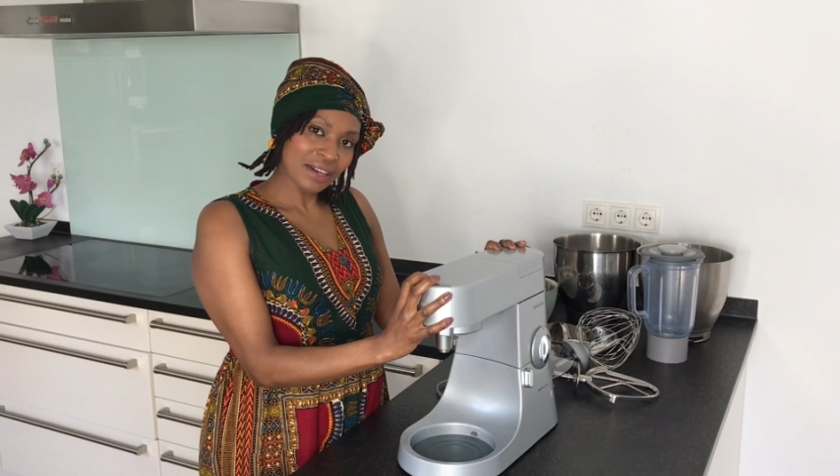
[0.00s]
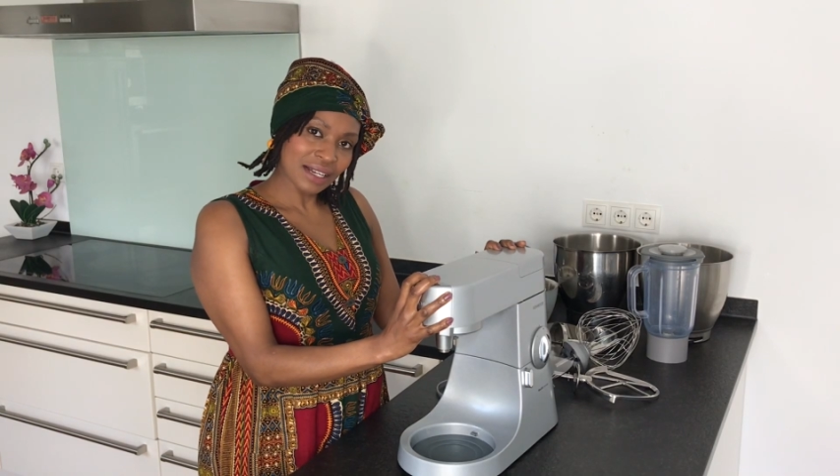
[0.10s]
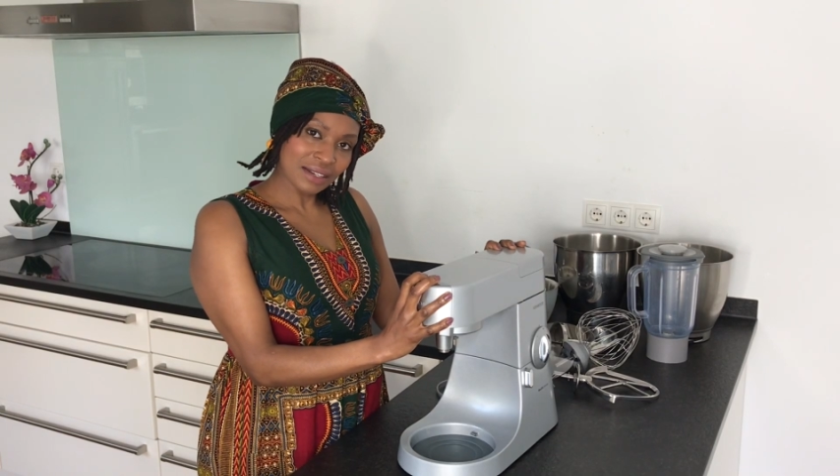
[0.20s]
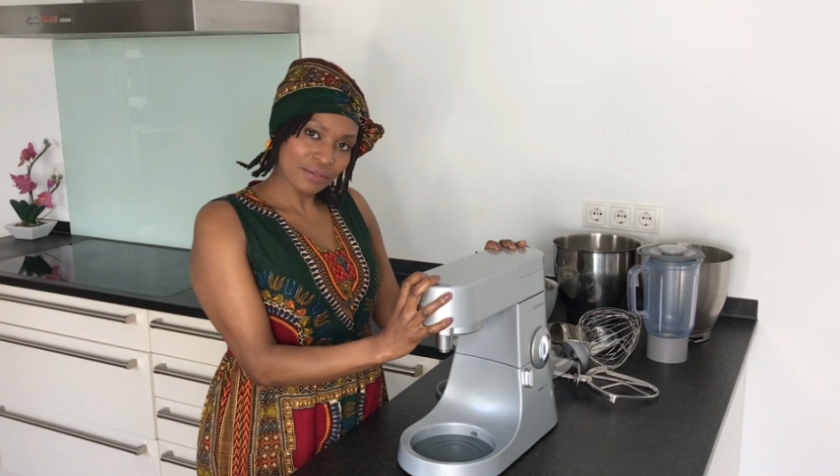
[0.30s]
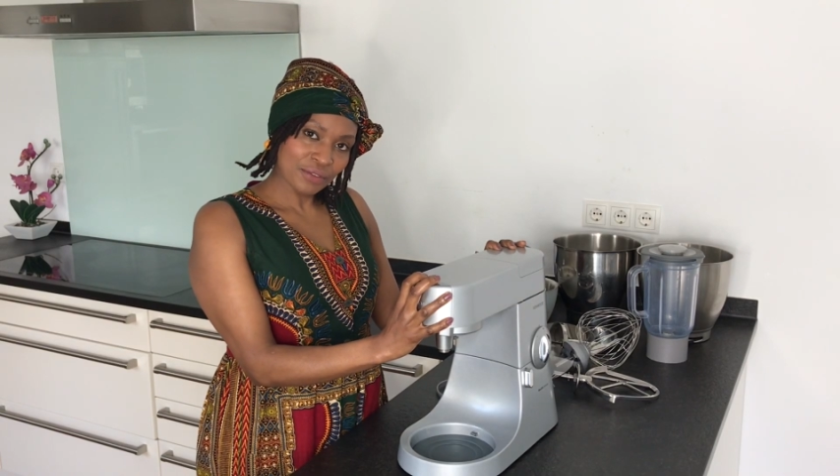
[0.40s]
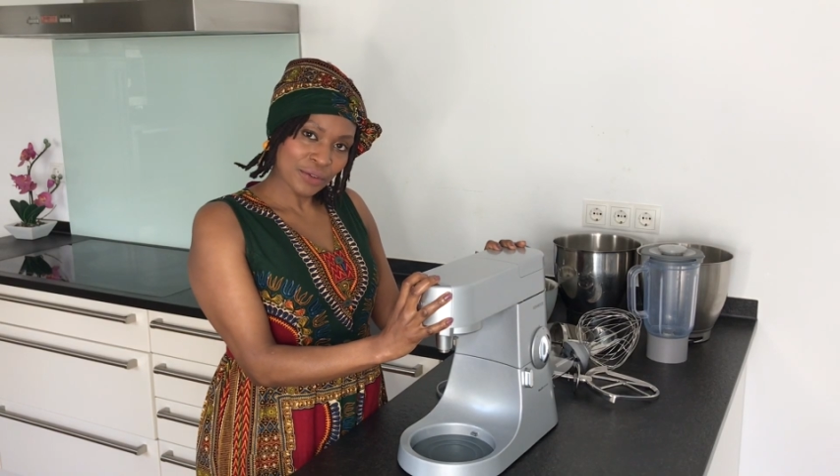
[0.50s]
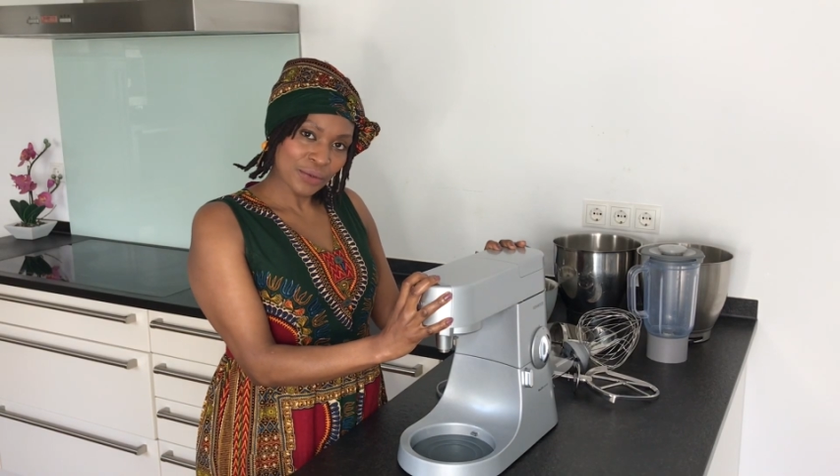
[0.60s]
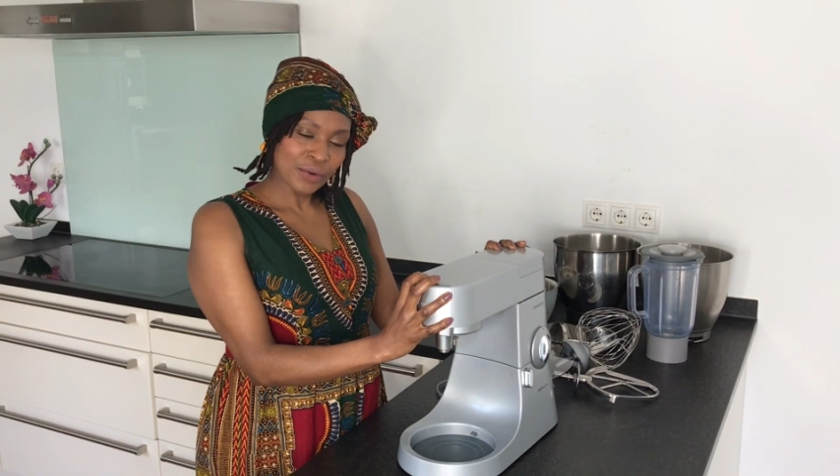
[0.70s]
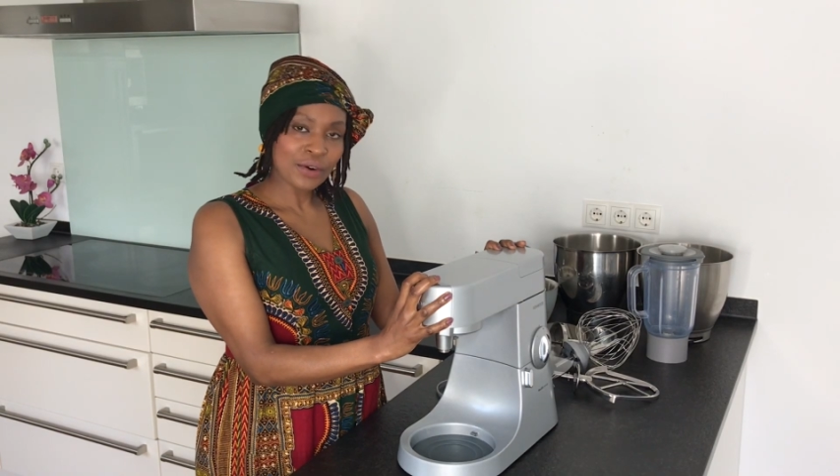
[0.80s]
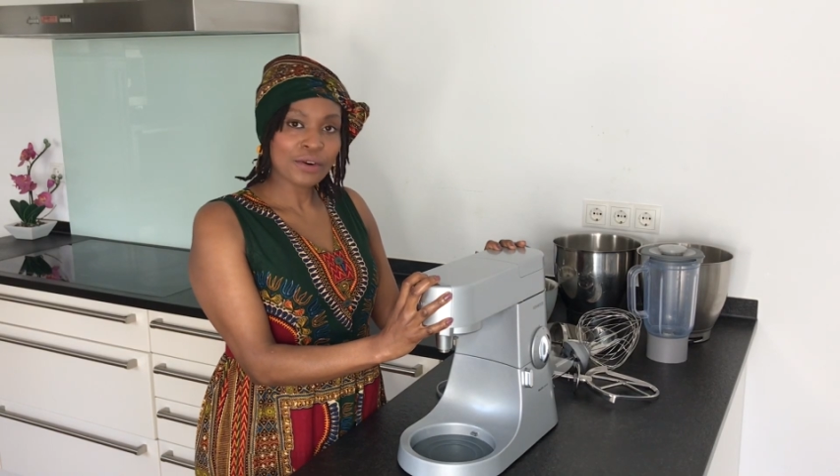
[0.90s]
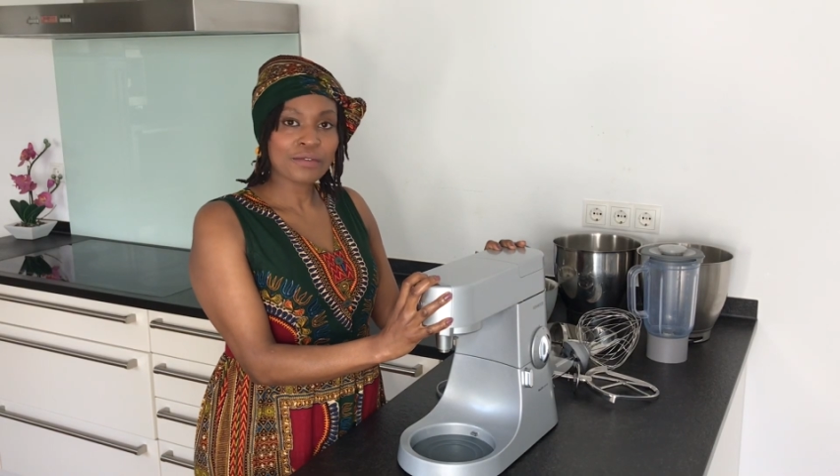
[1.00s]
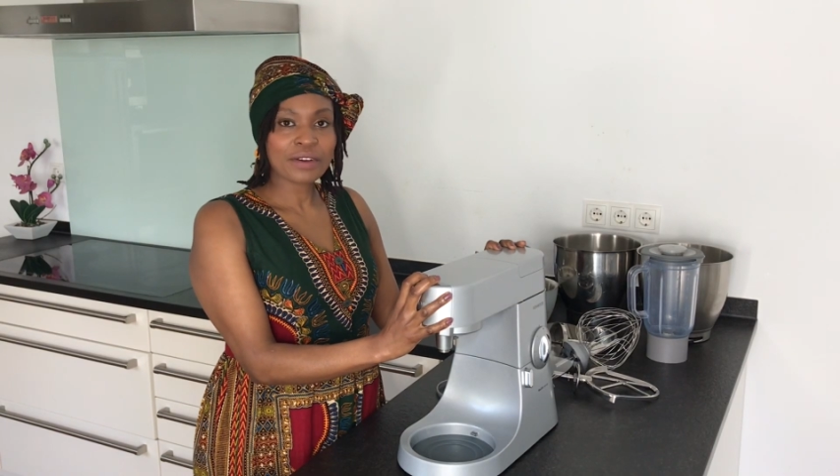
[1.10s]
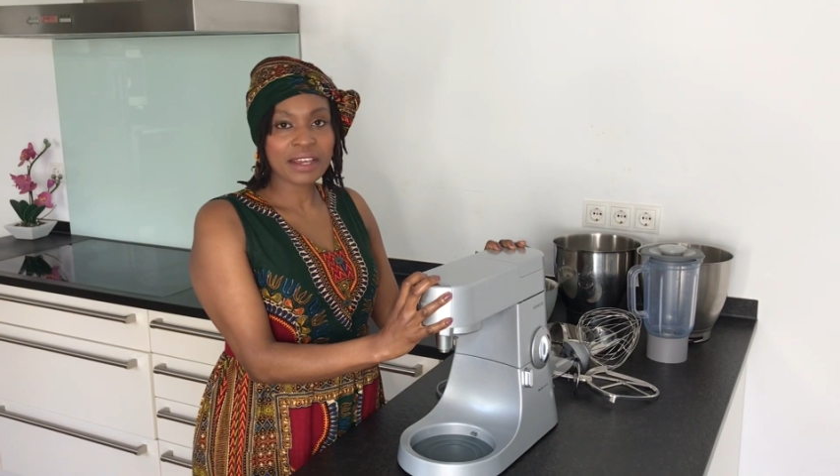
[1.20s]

a review of